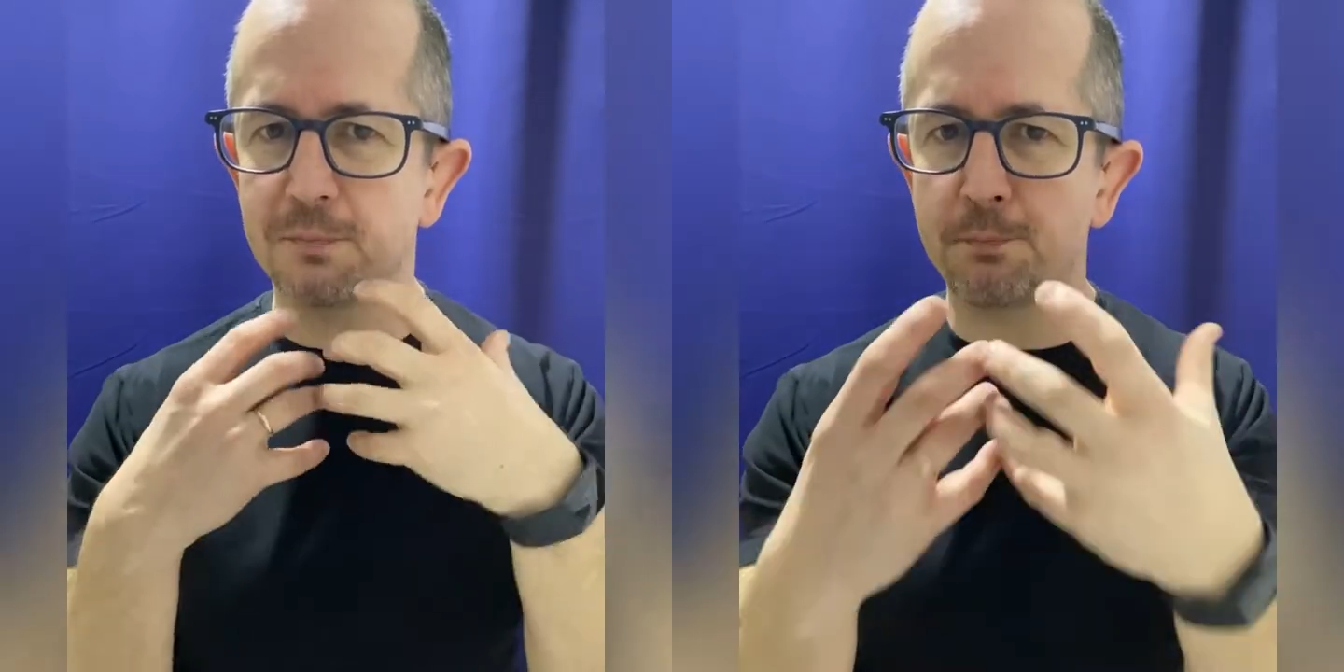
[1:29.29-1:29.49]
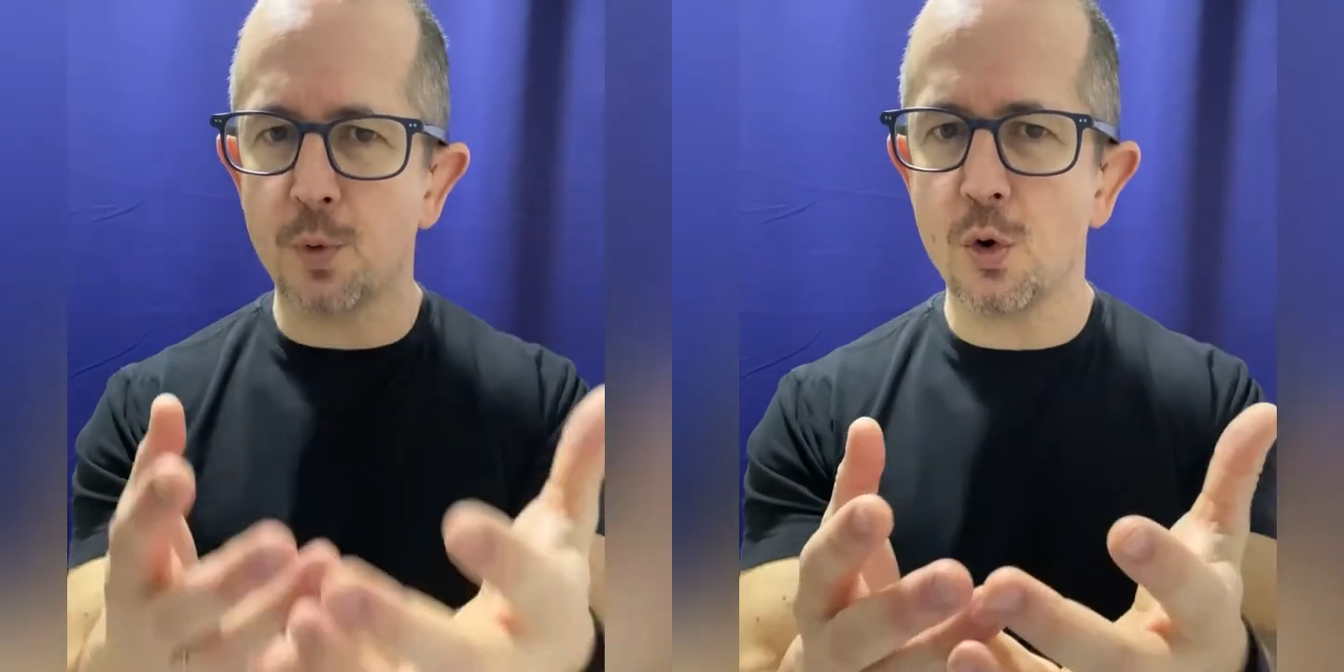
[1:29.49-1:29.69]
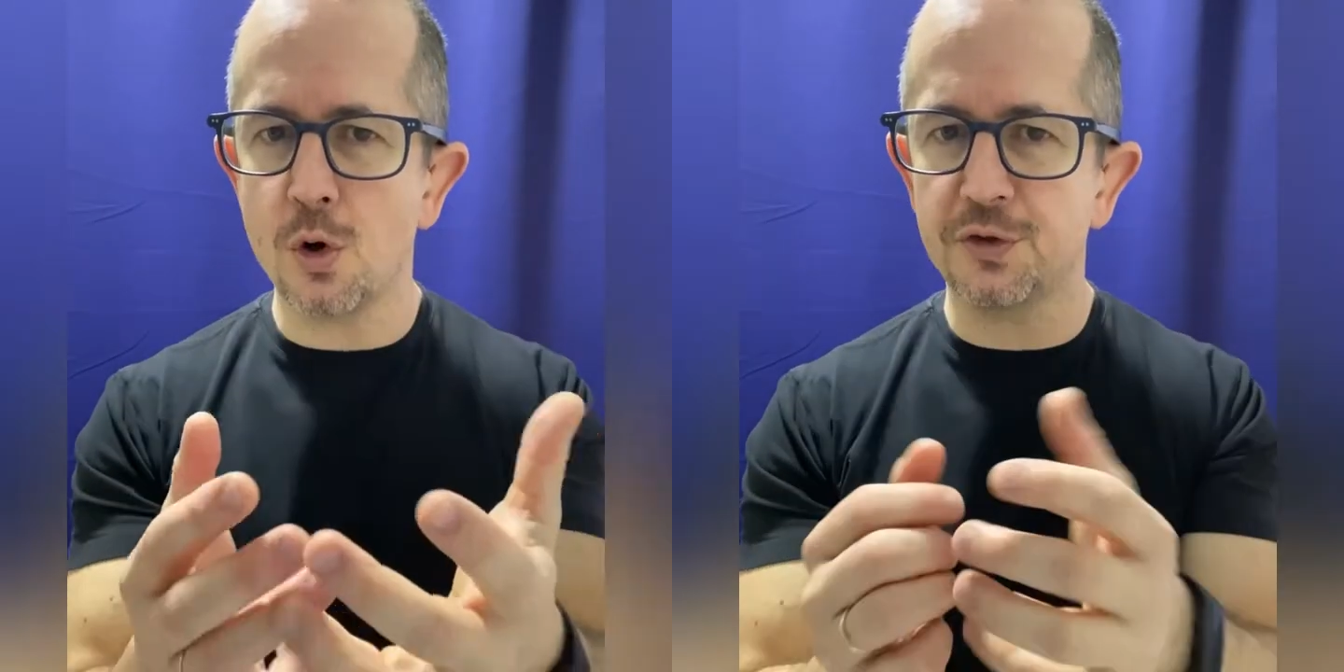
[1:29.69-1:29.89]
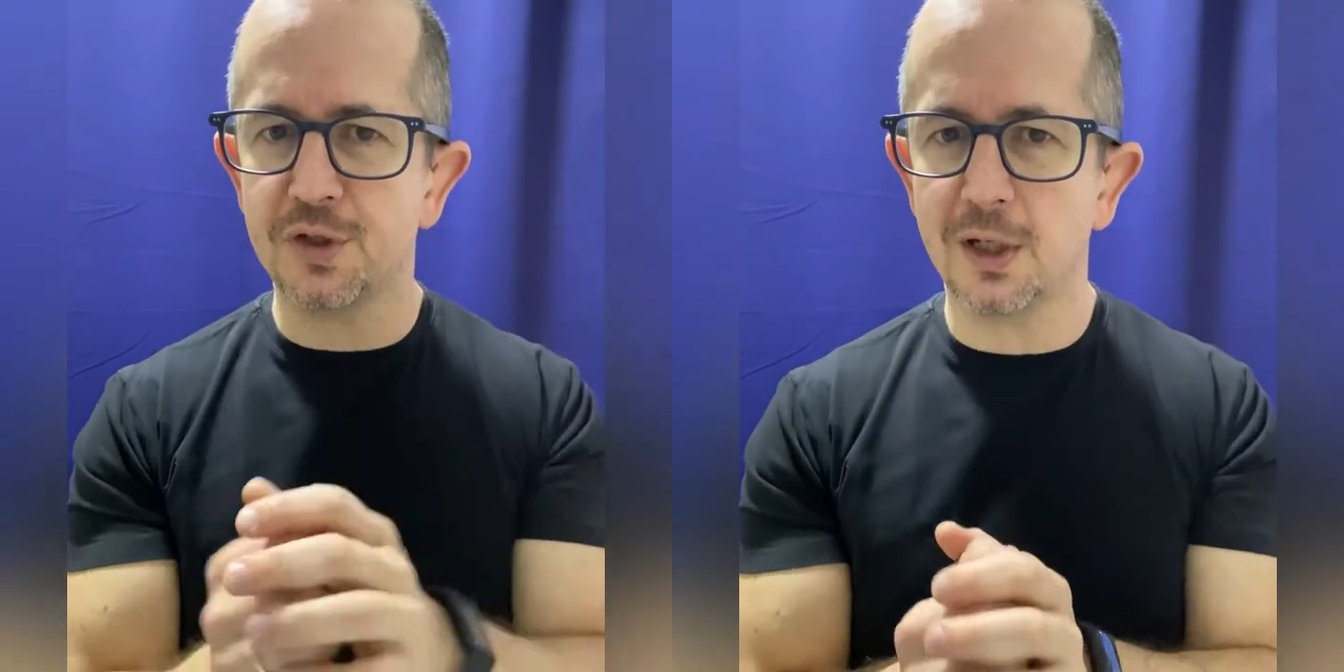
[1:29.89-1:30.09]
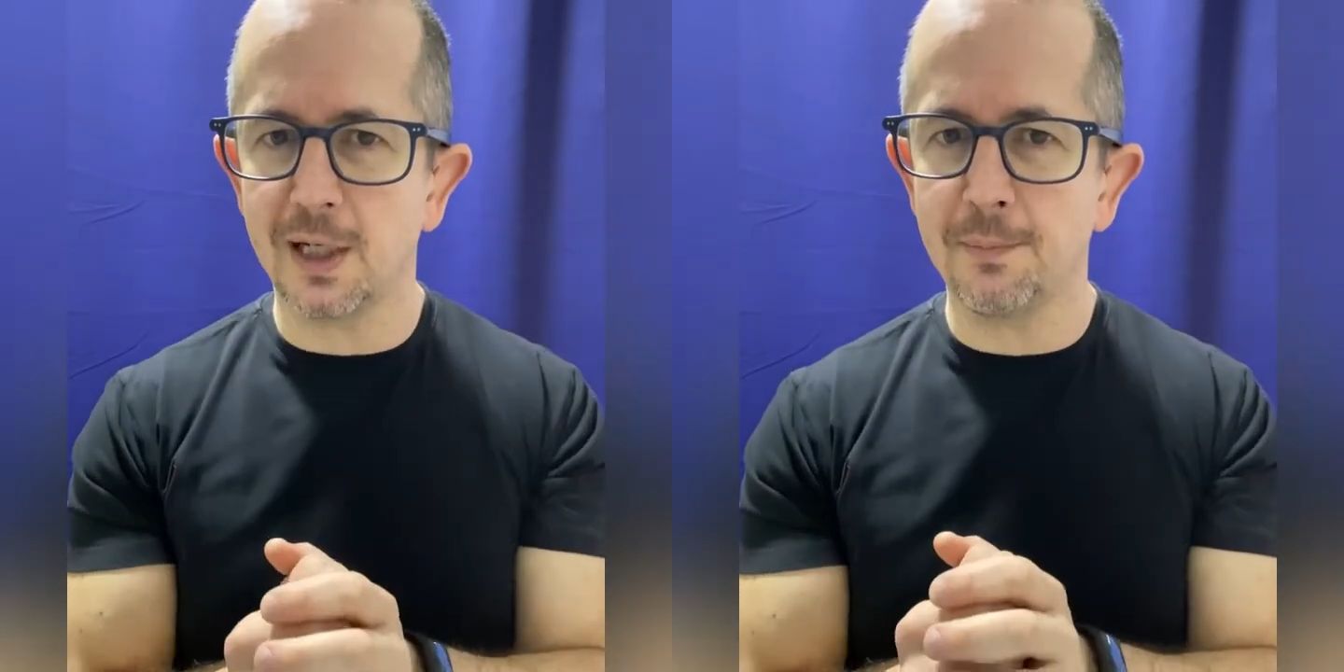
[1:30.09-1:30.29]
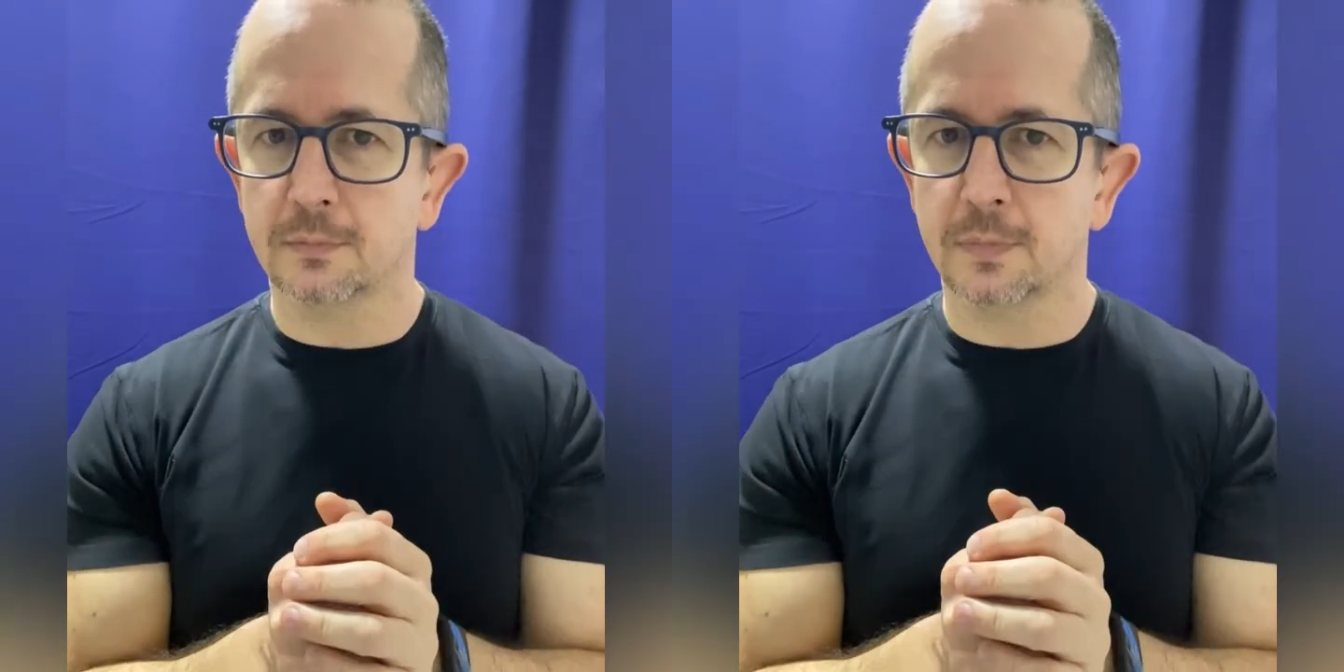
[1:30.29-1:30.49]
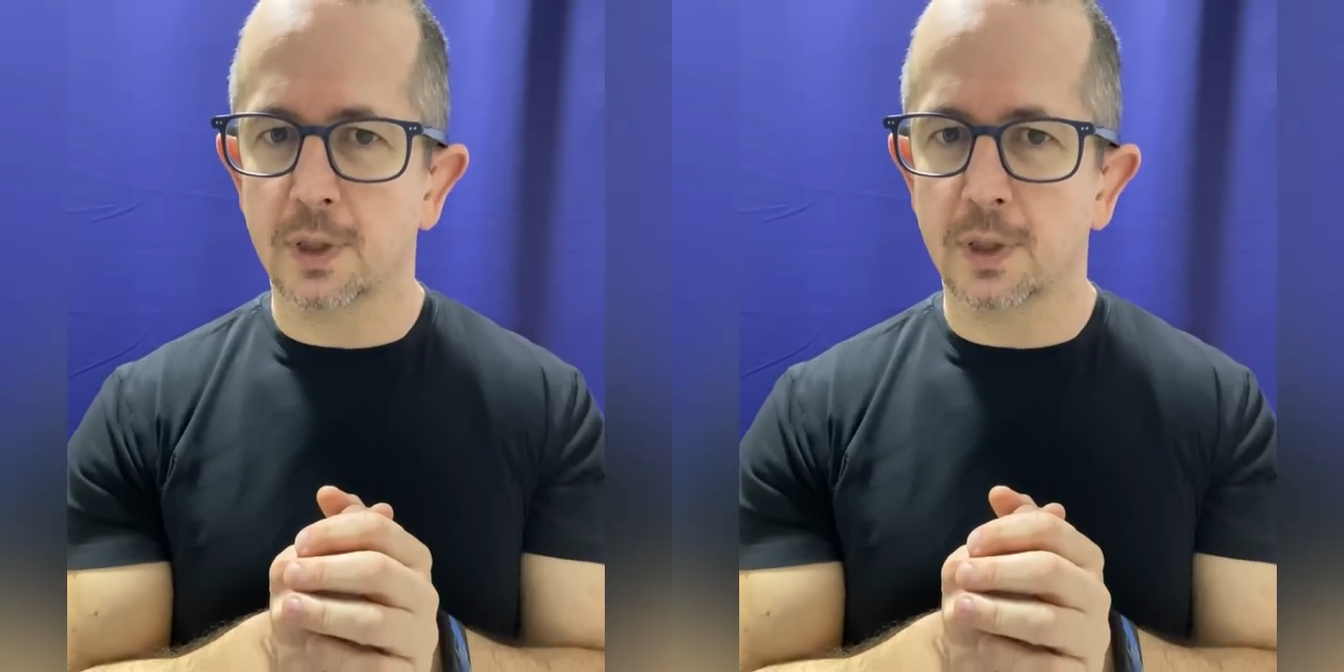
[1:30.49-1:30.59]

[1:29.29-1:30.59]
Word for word: more time,